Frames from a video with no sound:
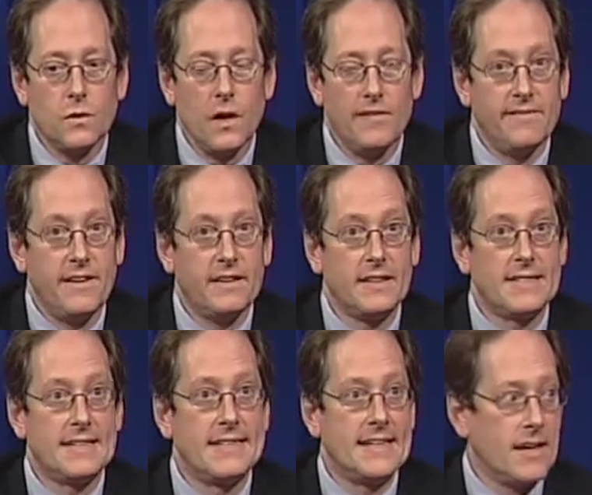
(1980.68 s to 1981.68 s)
I found
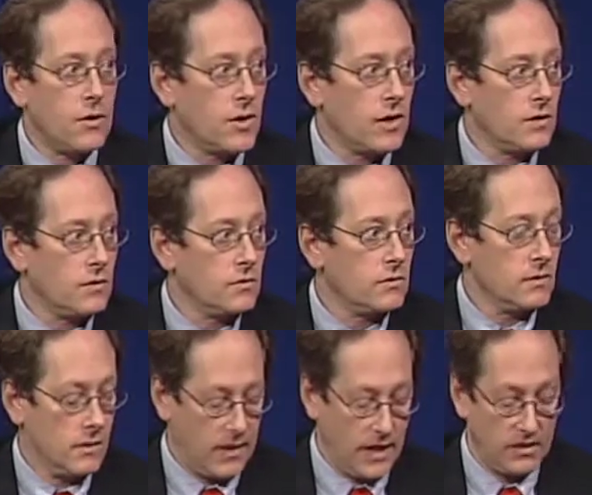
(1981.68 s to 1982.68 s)
this dairy
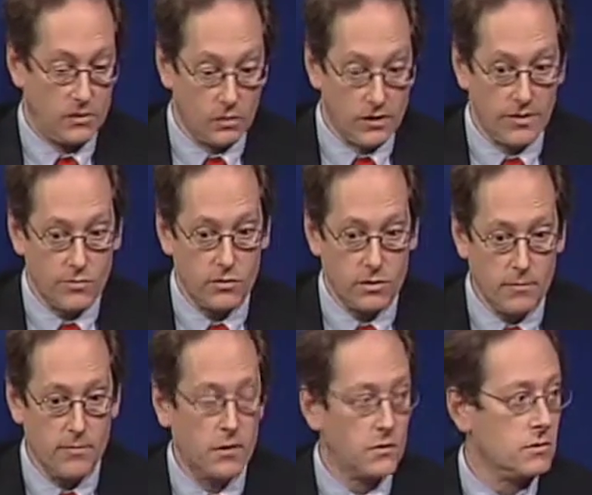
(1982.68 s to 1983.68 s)
that delivered the
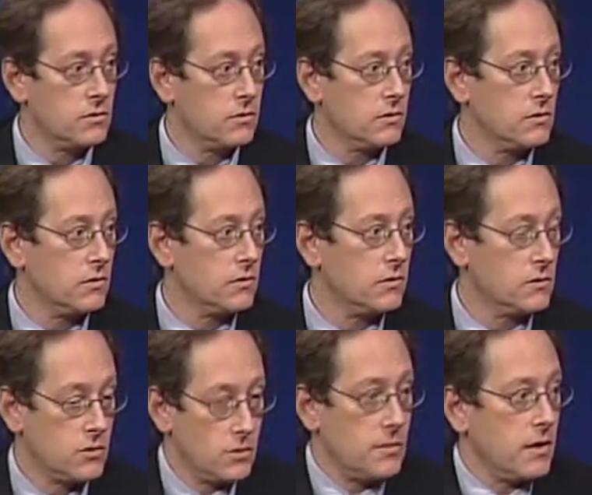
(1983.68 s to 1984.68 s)
milk
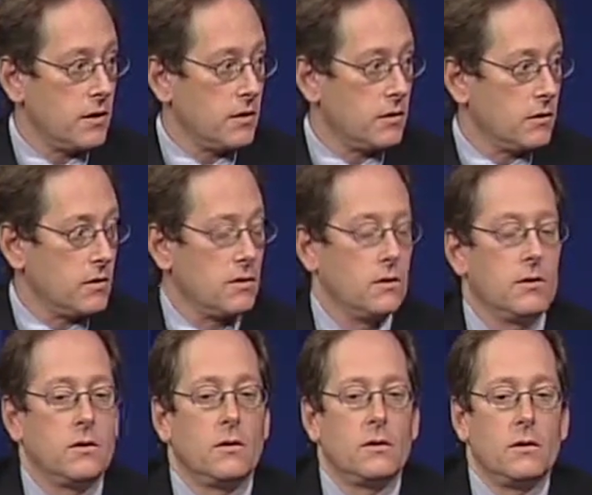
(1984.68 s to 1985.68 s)
to me.
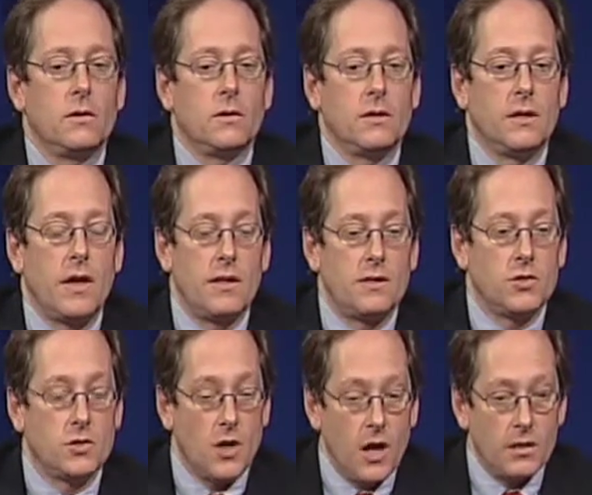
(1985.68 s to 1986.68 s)
And the
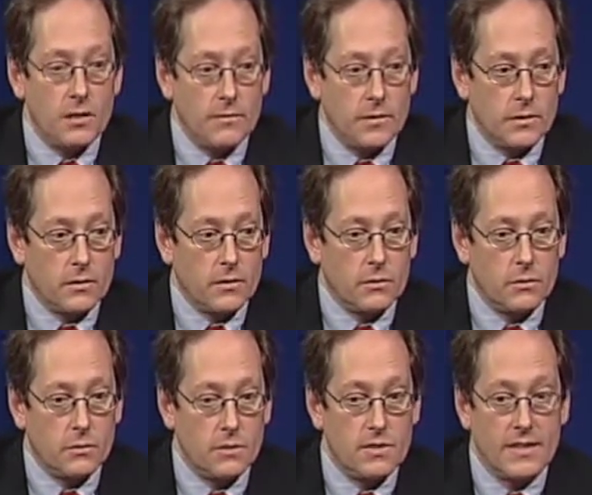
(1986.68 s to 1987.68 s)
chocolate milk
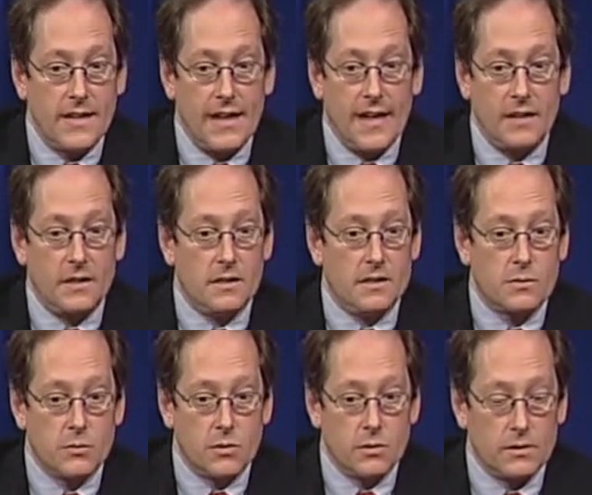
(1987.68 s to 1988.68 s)
was out of
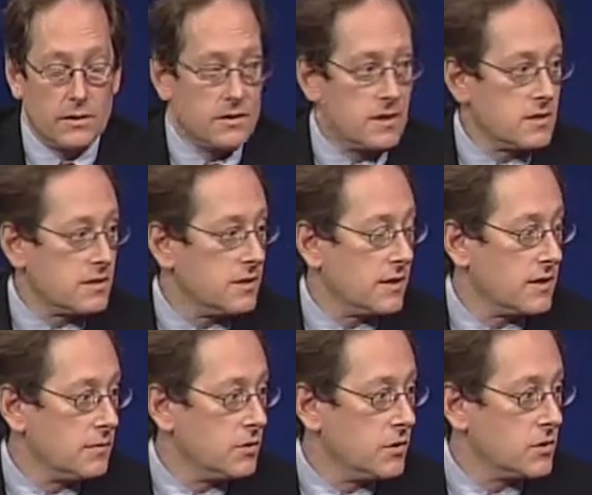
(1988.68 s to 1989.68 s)
this world. It tasted
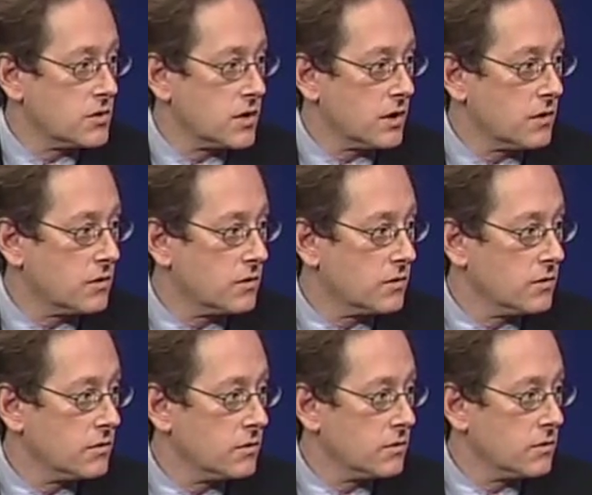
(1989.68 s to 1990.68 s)
like a milkshake.
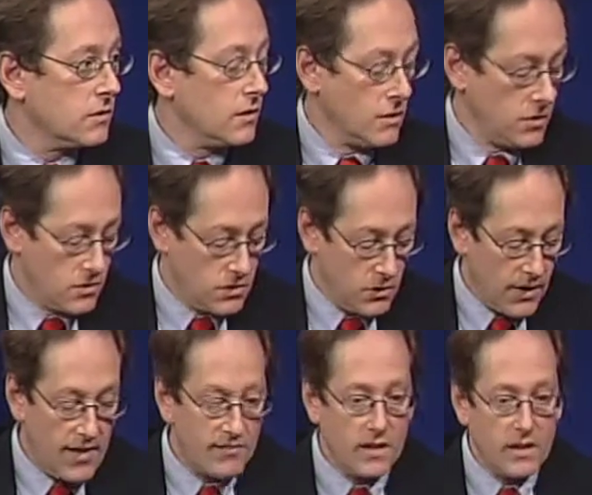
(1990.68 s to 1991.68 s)
So,
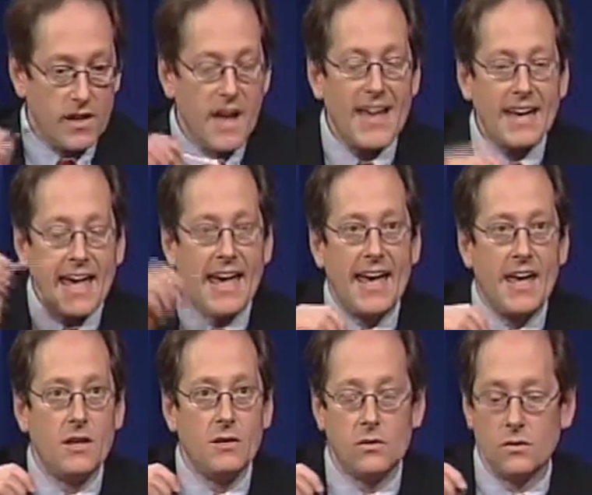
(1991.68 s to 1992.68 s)
having not
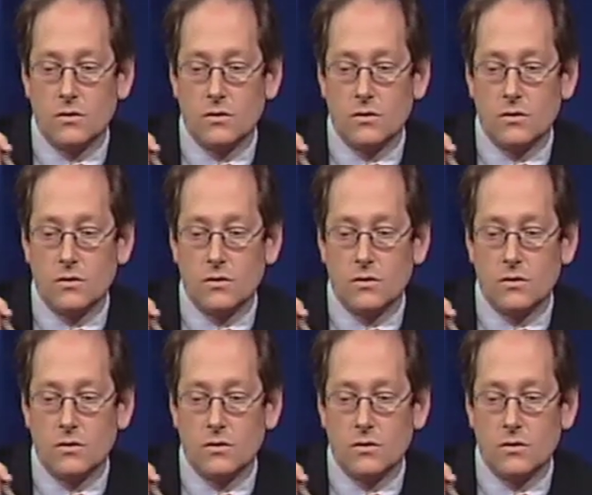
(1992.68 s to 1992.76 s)
had